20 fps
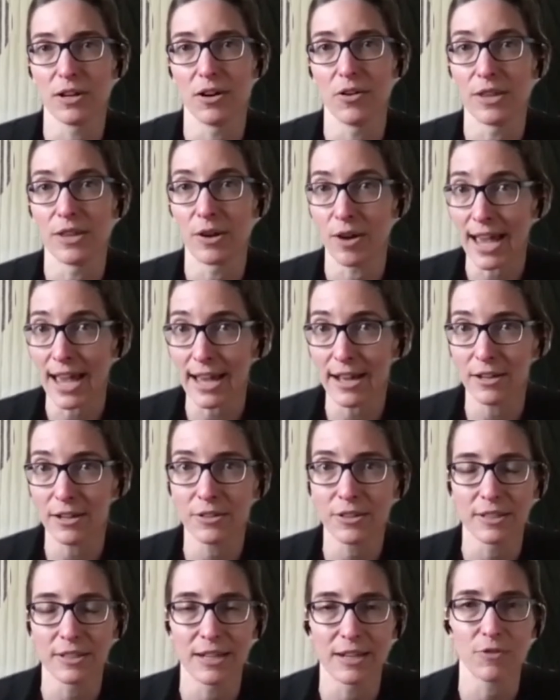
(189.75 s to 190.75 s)
on their
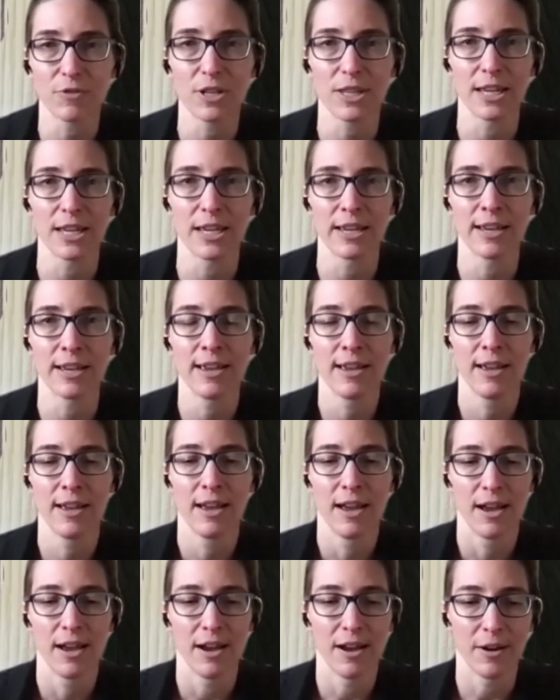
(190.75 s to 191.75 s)
health and everything
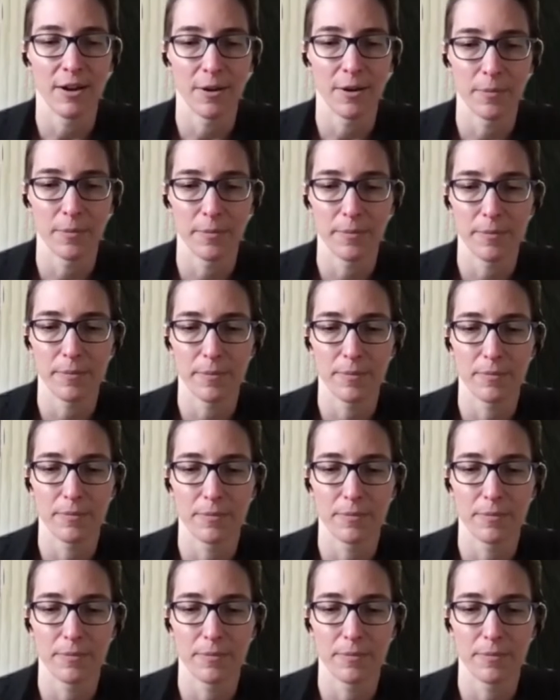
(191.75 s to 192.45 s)
um,